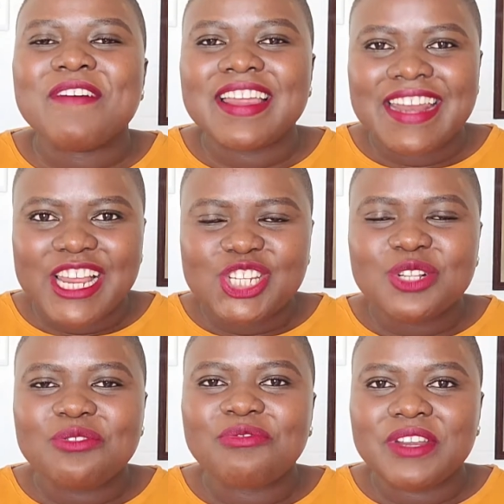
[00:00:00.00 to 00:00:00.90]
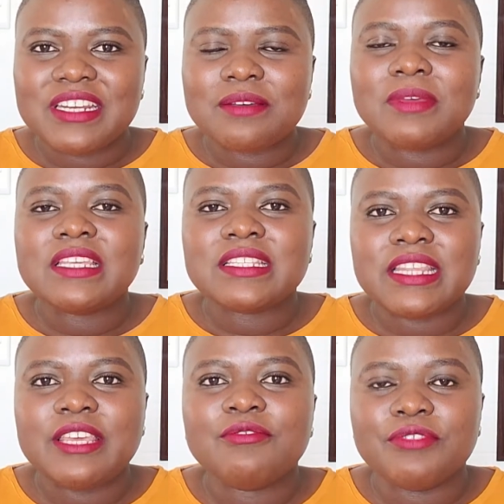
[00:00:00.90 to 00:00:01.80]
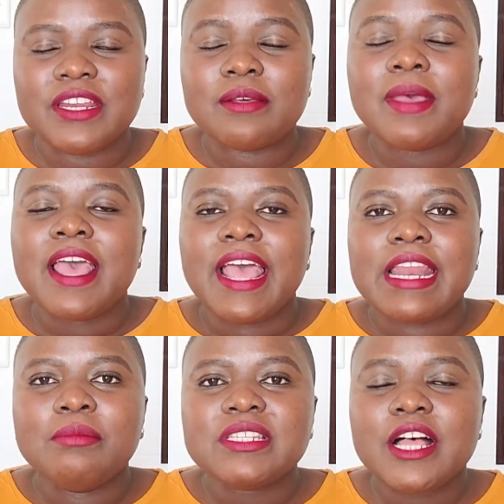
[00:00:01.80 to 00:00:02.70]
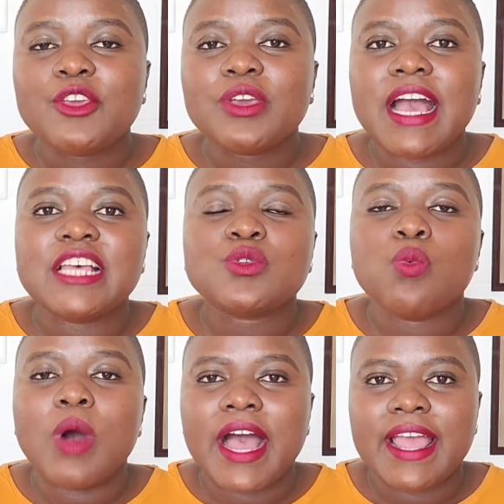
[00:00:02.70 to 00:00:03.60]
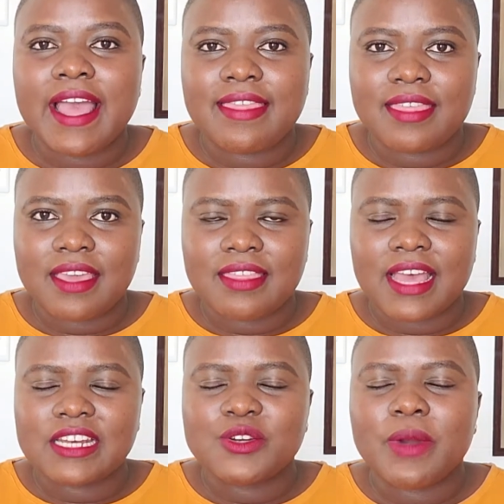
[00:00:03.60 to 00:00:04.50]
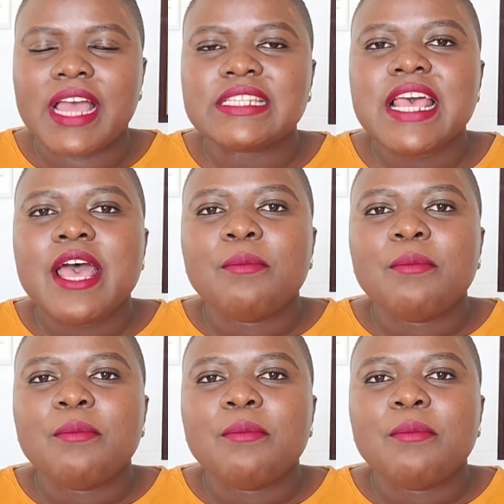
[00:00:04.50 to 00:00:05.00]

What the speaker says: Financial freedom is the freedom. And let me tell you guys why I think that, right?